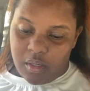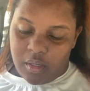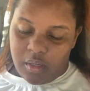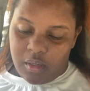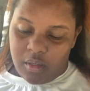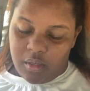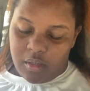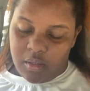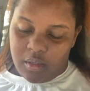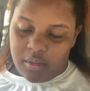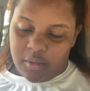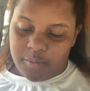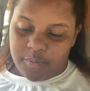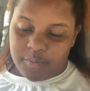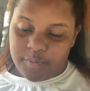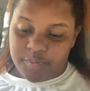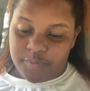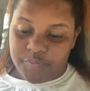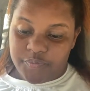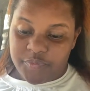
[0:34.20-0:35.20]

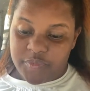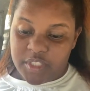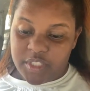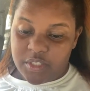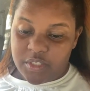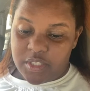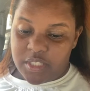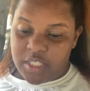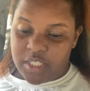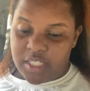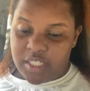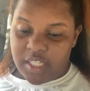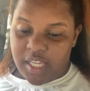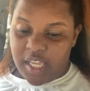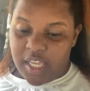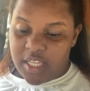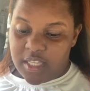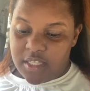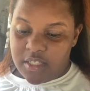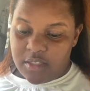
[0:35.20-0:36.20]
Um, so
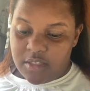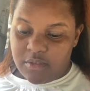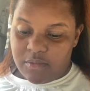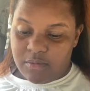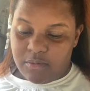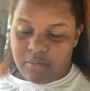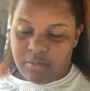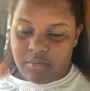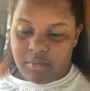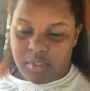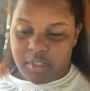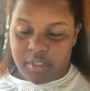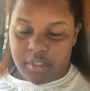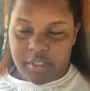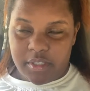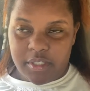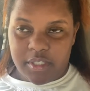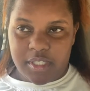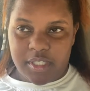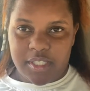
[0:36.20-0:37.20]
today's
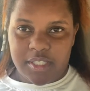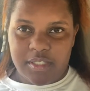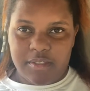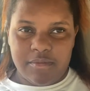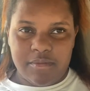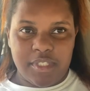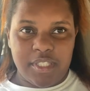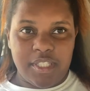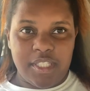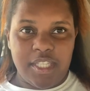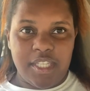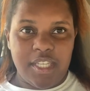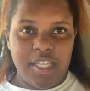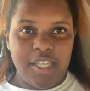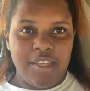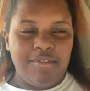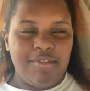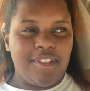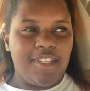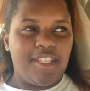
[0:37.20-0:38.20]
word is really,
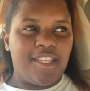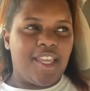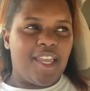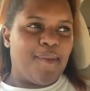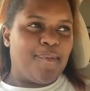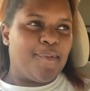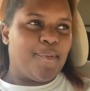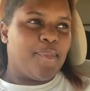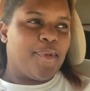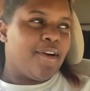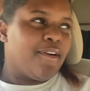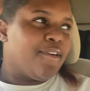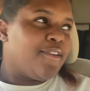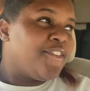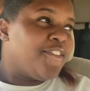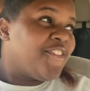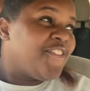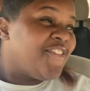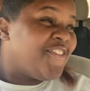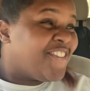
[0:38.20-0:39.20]
it really came about
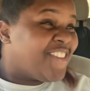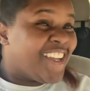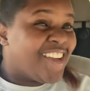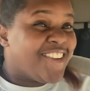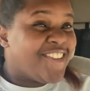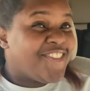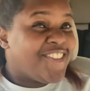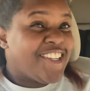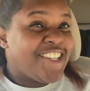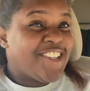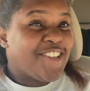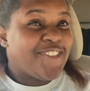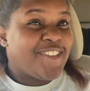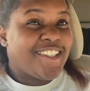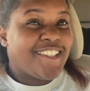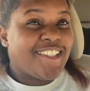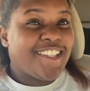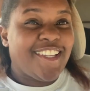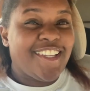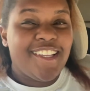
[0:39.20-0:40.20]
very, very
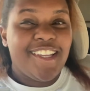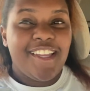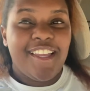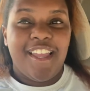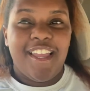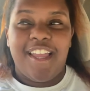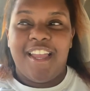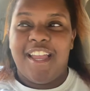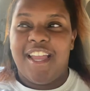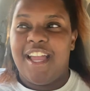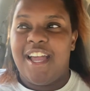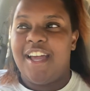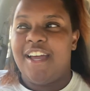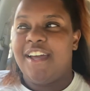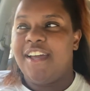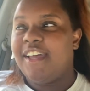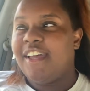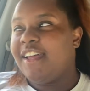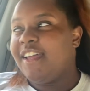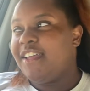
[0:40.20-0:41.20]
quickly.
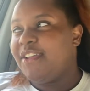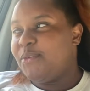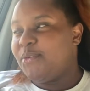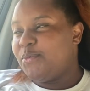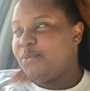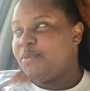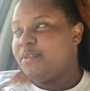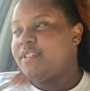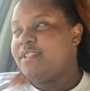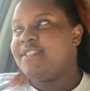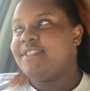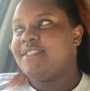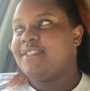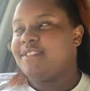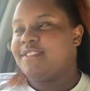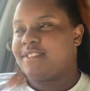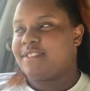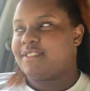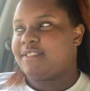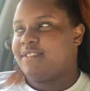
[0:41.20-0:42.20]
I was
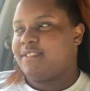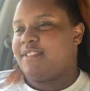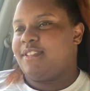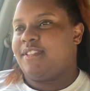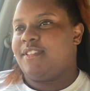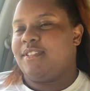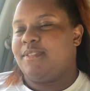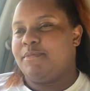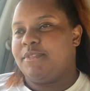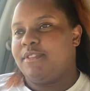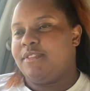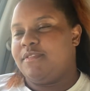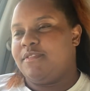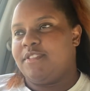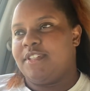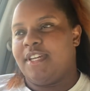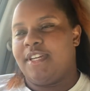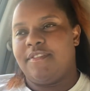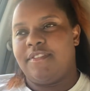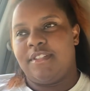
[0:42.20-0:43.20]
in the middle of
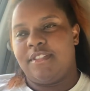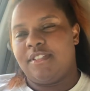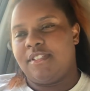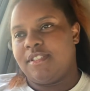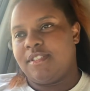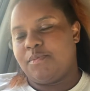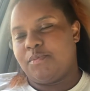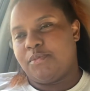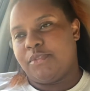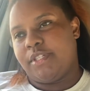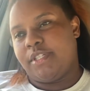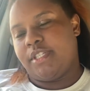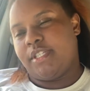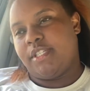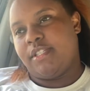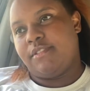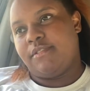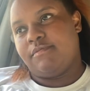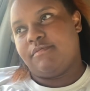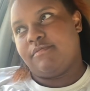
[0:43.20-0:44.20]
driving this
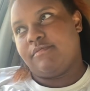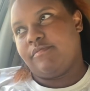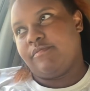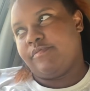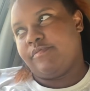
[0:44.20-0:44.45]
morning